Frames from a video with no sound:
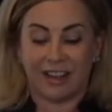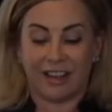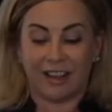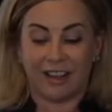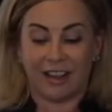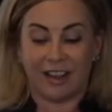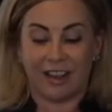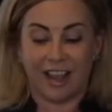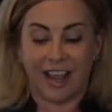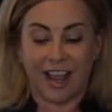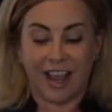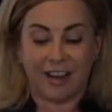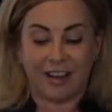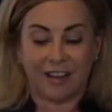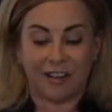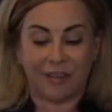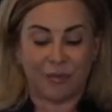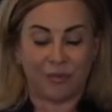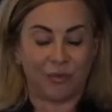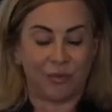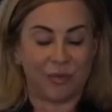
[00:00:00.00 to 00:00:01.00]
Uh,
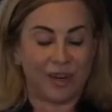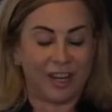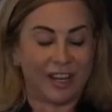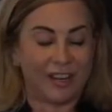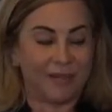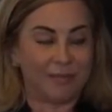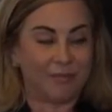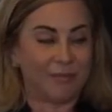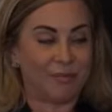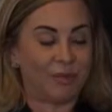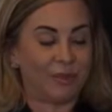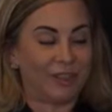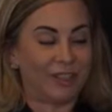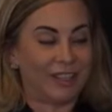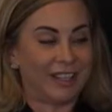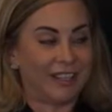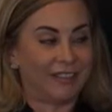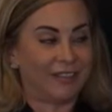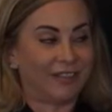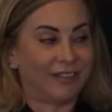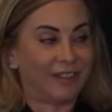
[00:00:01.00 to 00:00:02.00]
and we
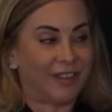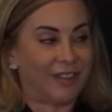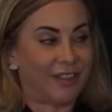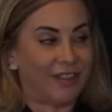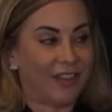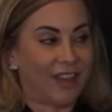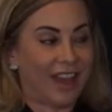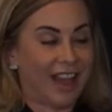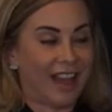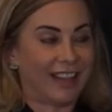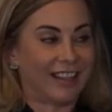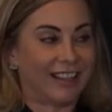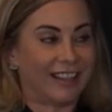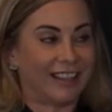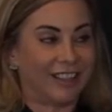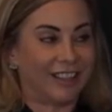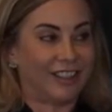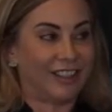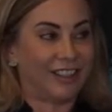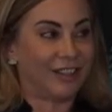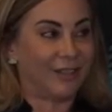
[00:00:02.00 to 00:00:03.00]
believe that
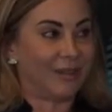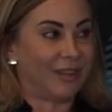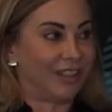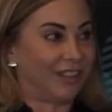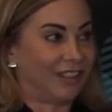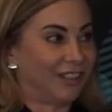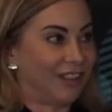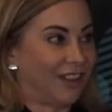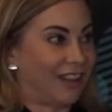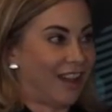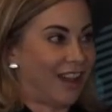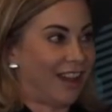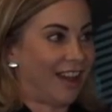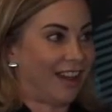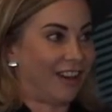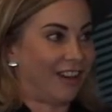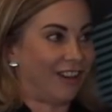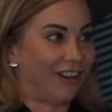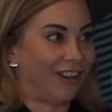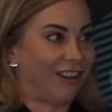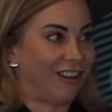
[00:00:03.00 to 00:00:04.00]
continuing to
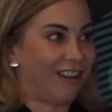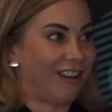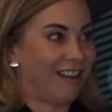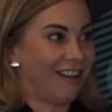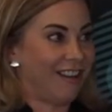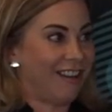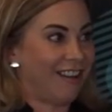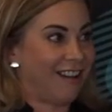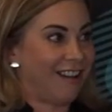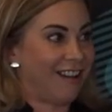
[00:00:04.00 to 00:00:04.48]
hire